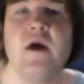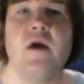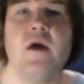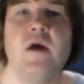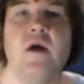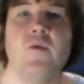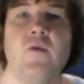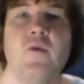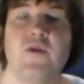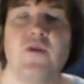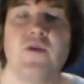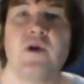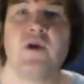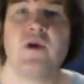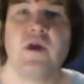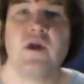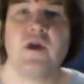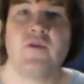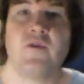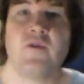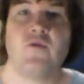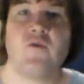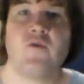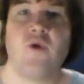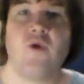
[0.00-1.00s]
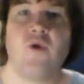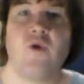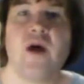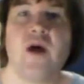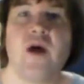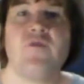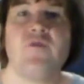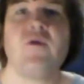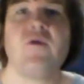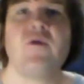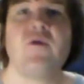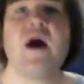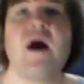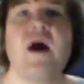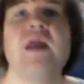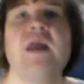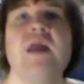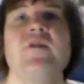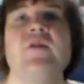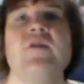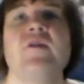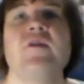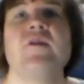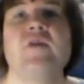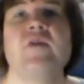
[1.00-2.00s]
with other wide variety
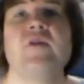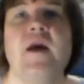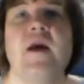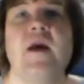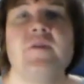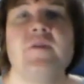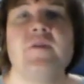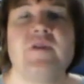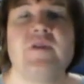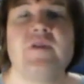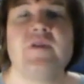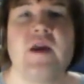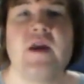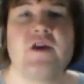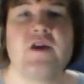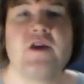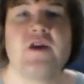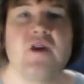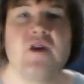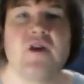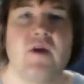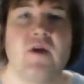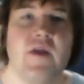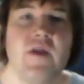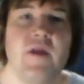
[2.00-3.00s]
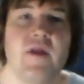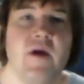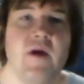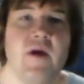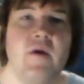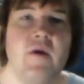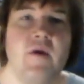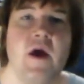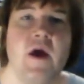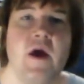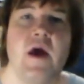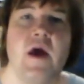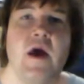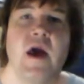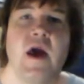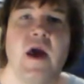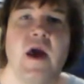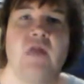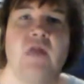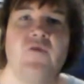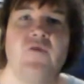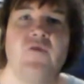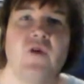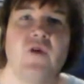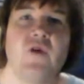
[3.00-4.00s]
of other topics that I share on there.
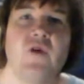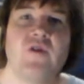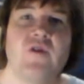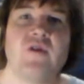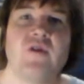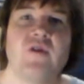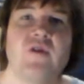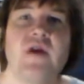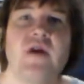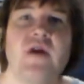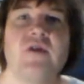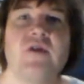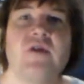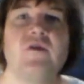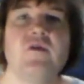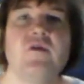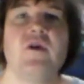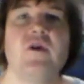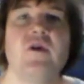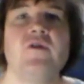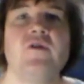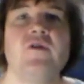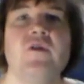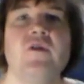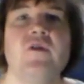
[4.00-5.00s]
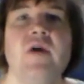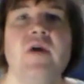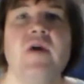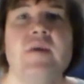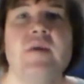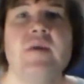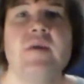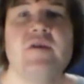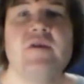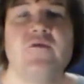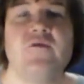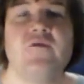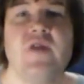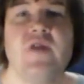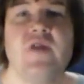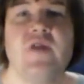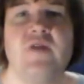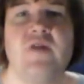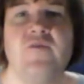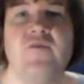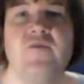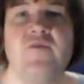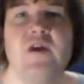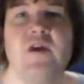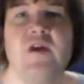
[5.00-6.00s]
And if you would also like, you could also add me as a friend
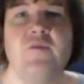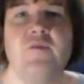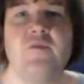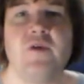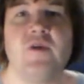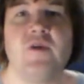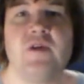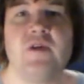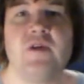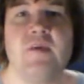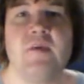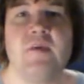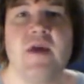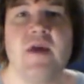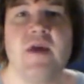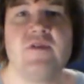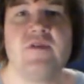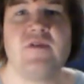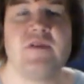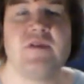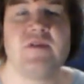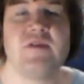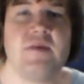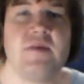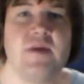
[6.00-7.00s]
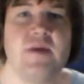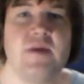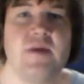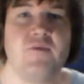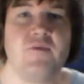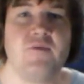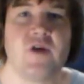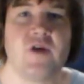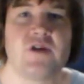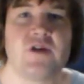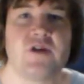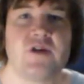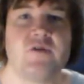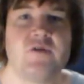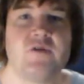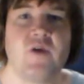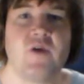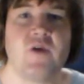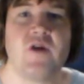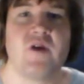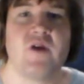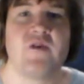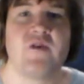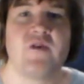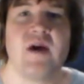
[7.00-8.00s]
on Facebook, Tim Davis, Tim D Productions,
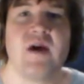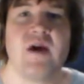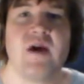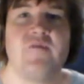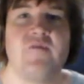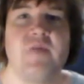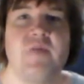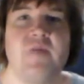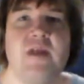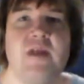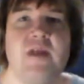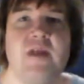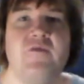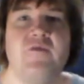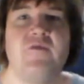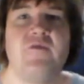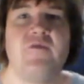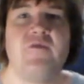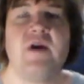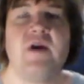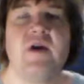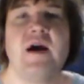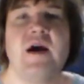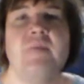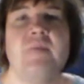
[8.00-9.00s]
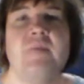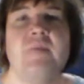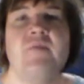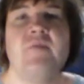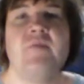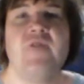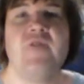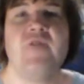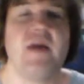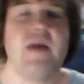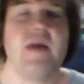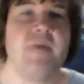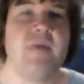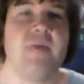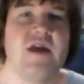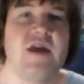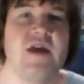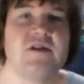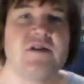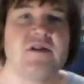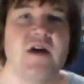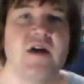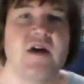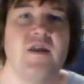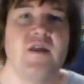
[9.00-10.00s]
where I also have many fan
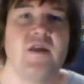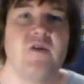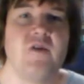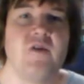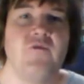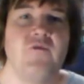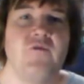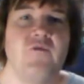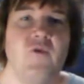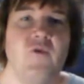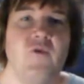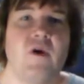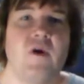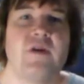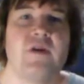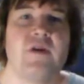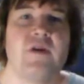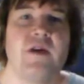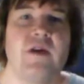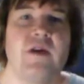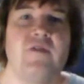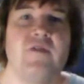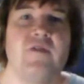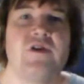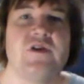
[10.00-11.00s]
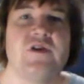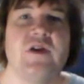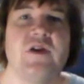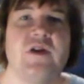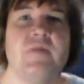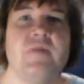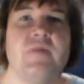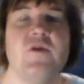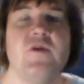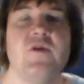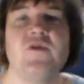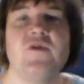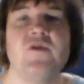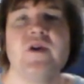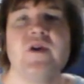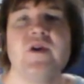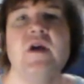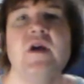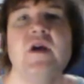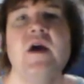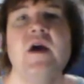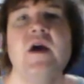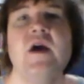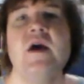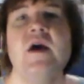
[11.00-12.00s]
pages on there for television and music
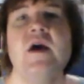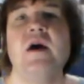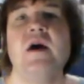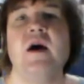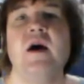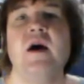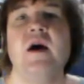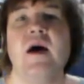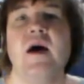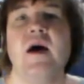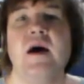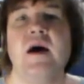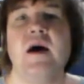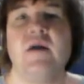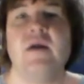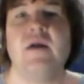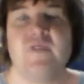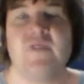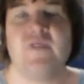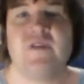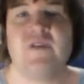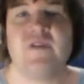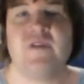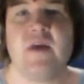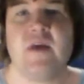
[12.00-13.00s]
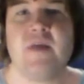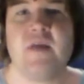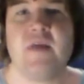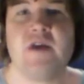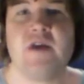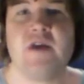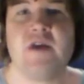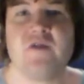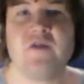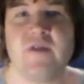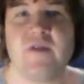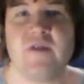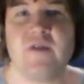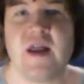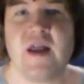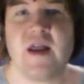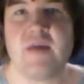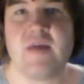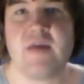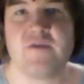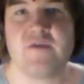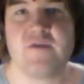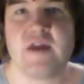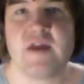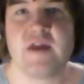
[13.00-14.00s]
of the same nature that
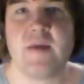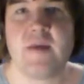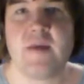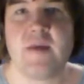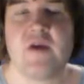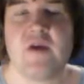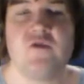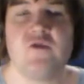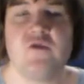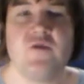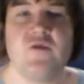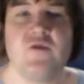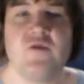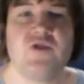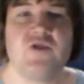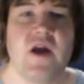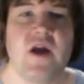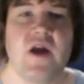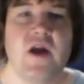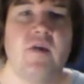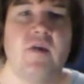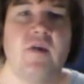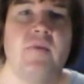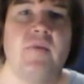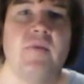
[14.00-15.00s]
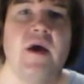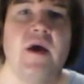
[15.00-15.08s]
I present on my YouTube channel.